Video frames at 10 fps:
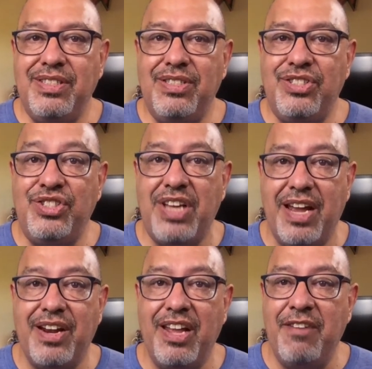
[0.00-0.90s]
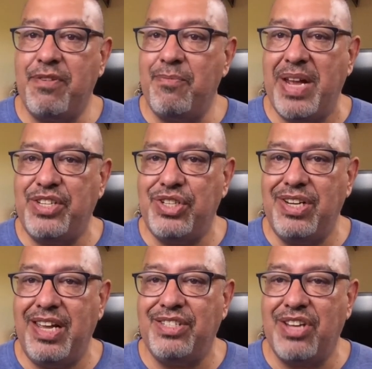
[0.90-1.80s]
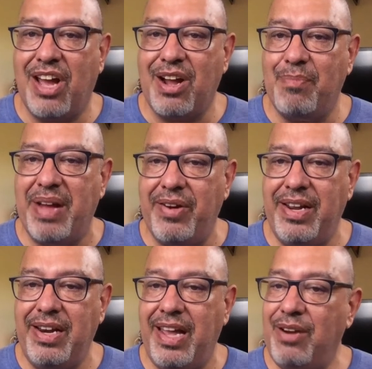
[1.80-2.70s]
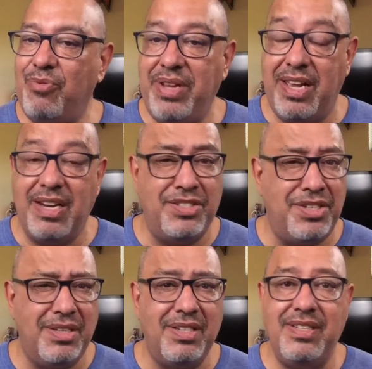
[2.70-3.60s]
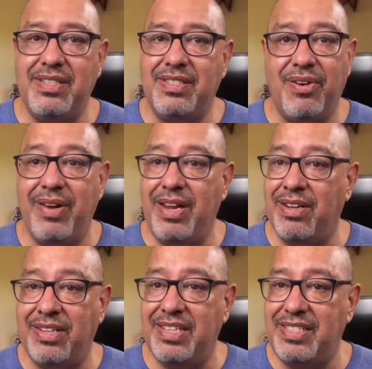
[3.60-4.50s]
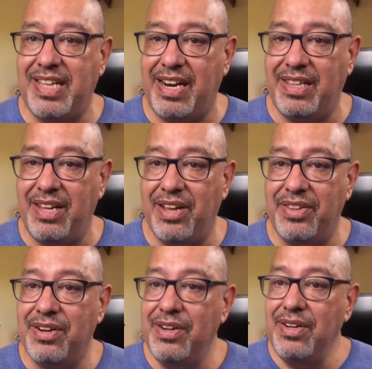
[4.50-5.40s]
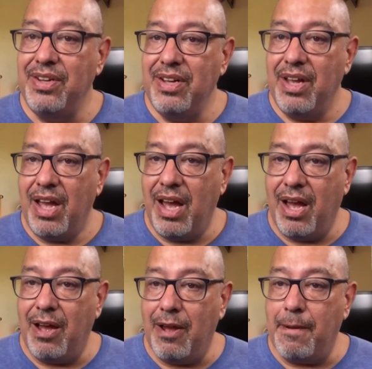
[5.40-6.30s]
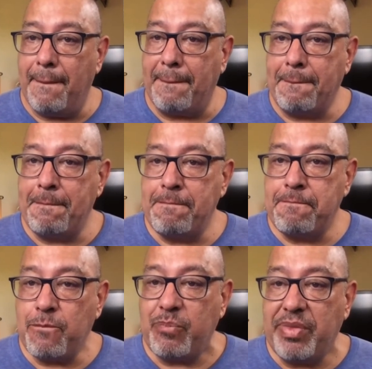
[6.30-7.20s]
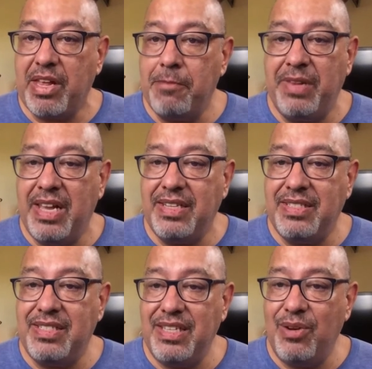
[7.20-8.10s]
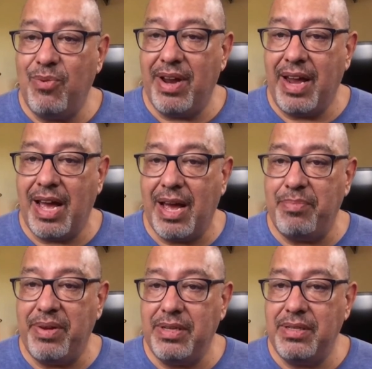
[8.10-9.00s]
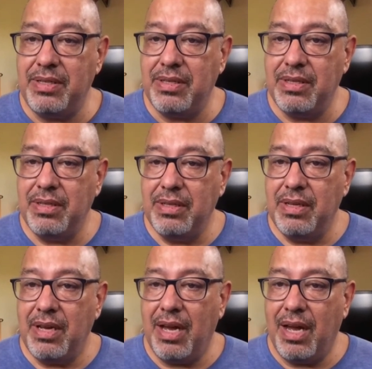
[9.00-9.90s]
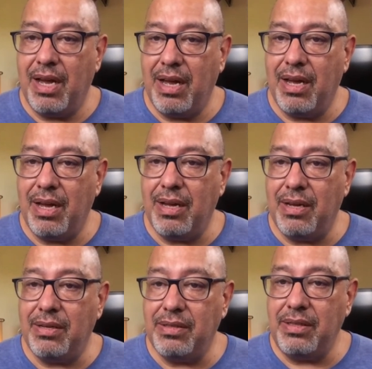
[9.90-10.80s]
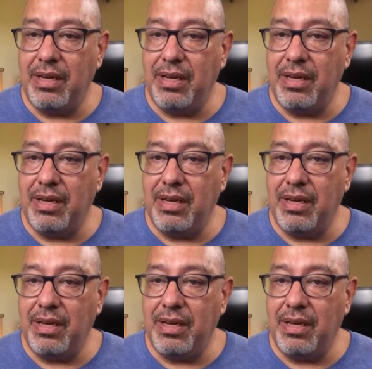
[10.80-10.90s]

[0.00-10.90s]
share information and talk about it, and we can certainly disagree on this, that, and the other. Let's see what happens. I